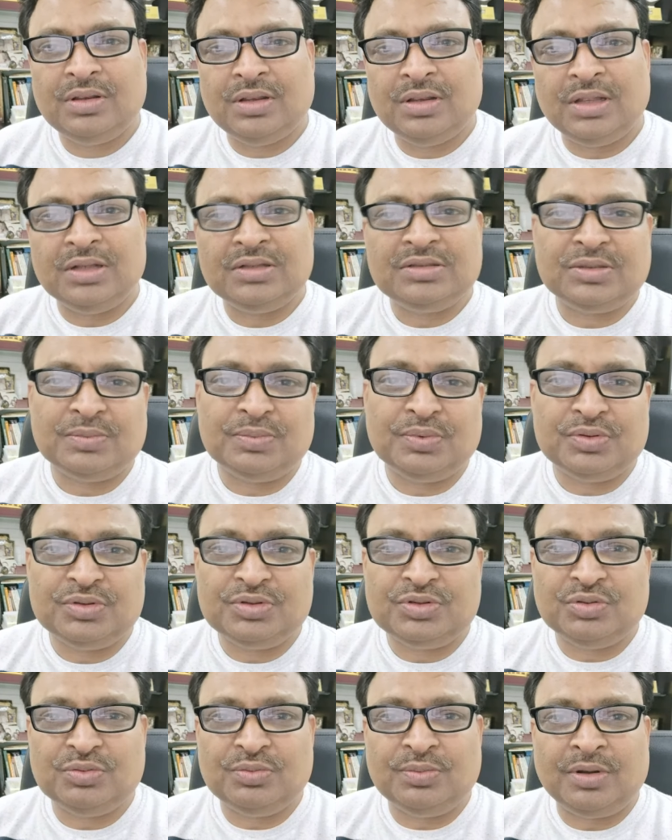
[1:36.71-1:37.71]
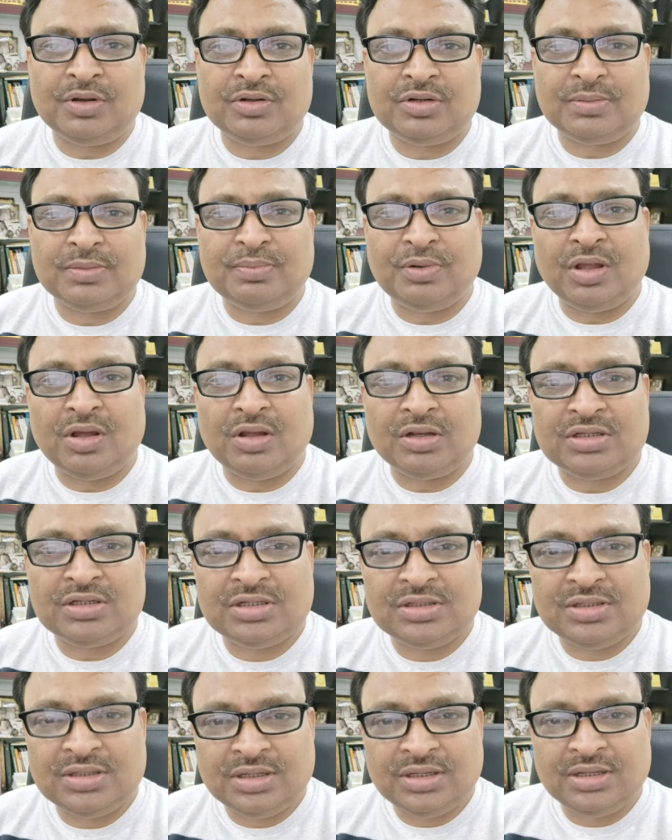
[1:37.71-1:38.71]
And suppose you bought a plot
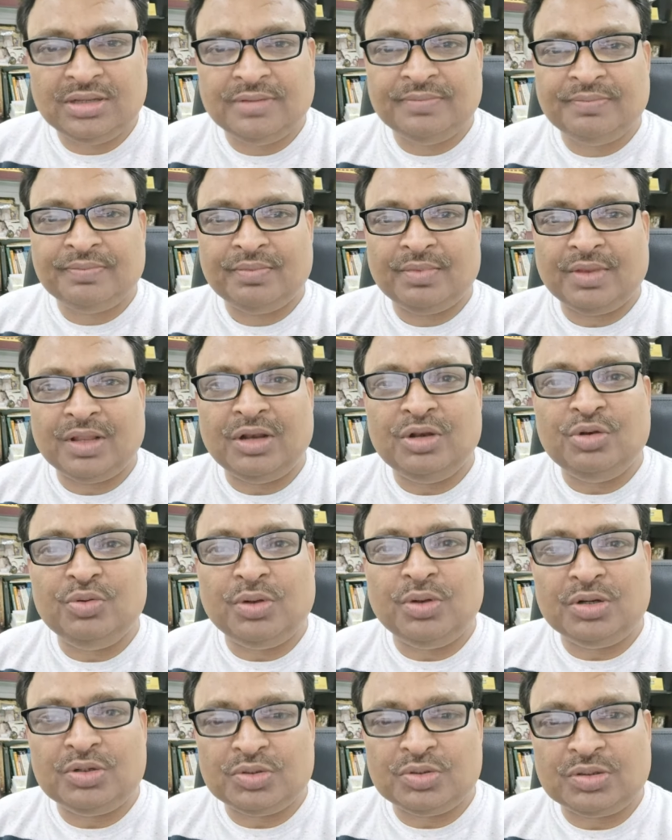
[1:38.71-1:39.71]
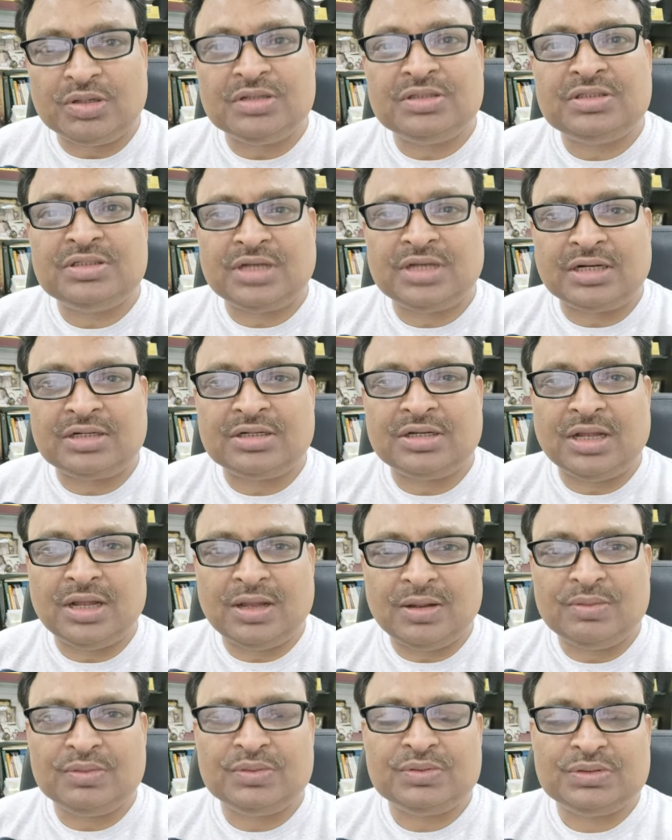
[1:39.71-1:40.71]
and you want to construct a
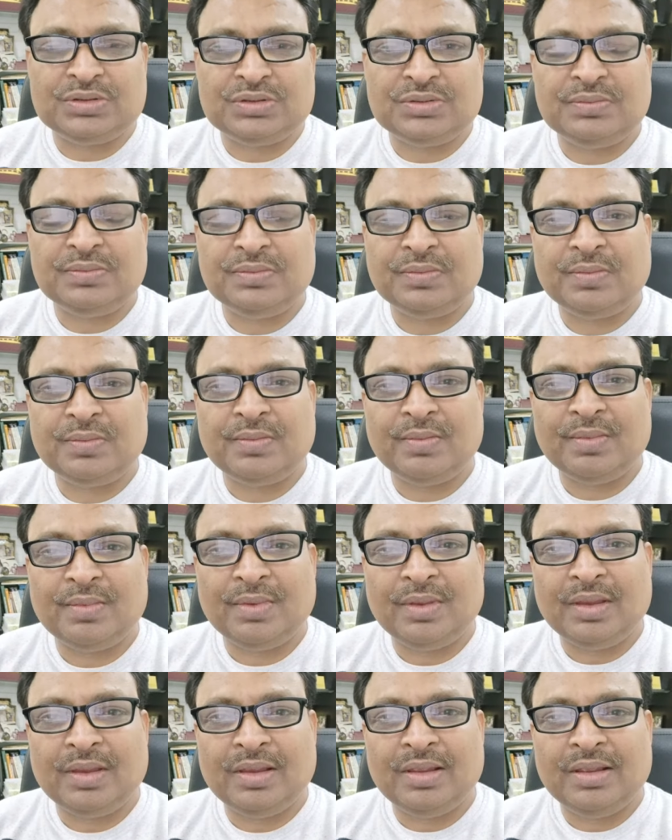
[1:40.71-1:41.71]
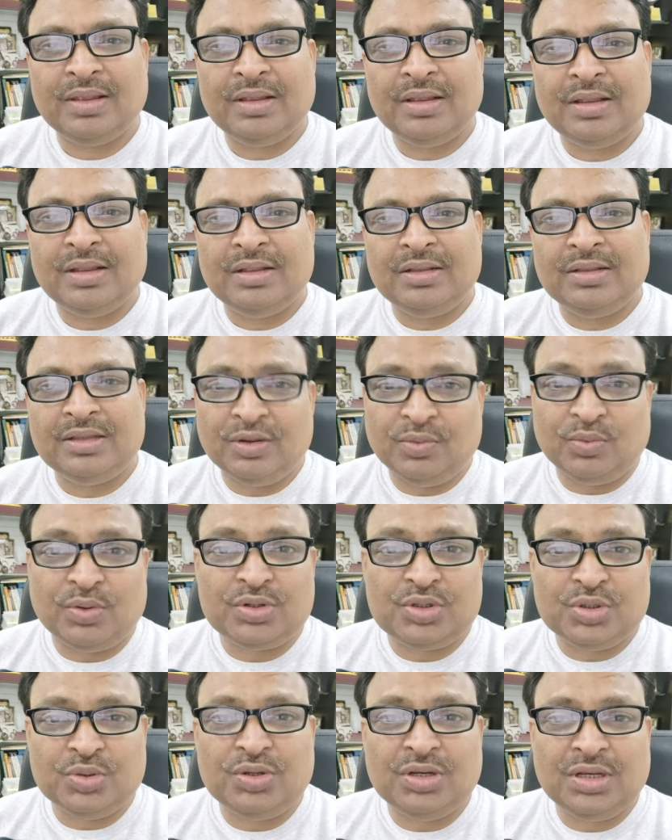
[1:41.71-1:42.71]
house. Then
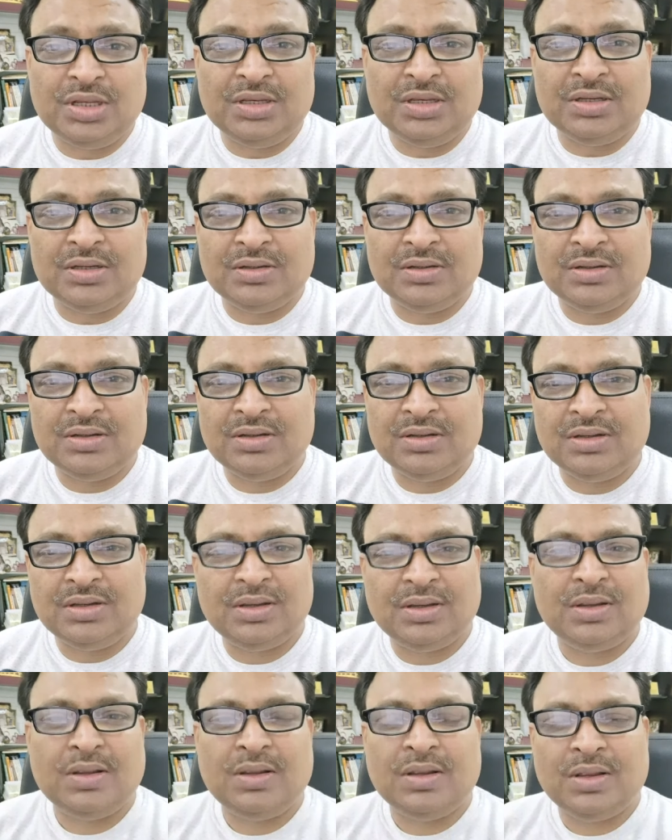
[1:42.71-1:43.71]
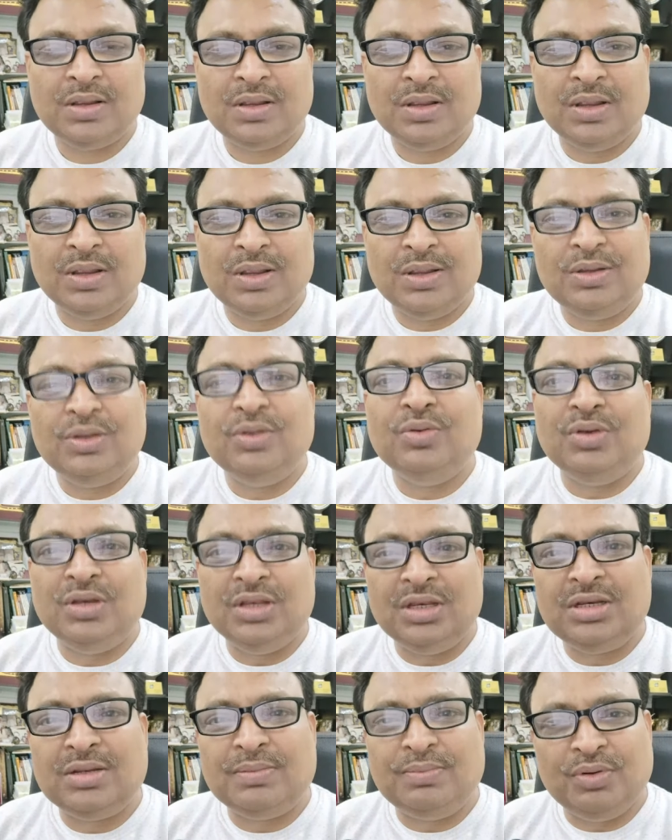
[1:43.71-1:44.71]
what you need? You
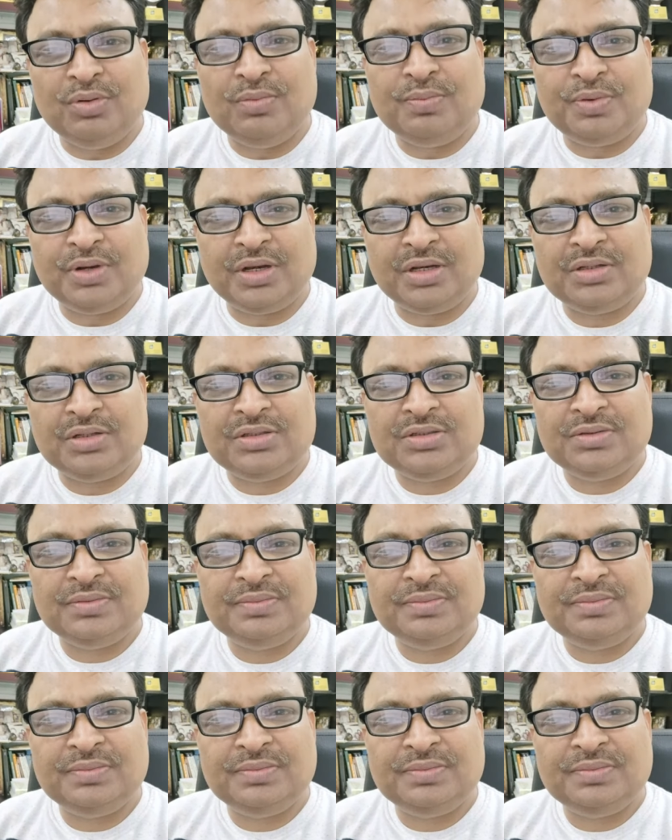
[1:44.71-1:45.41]
need a blueprint.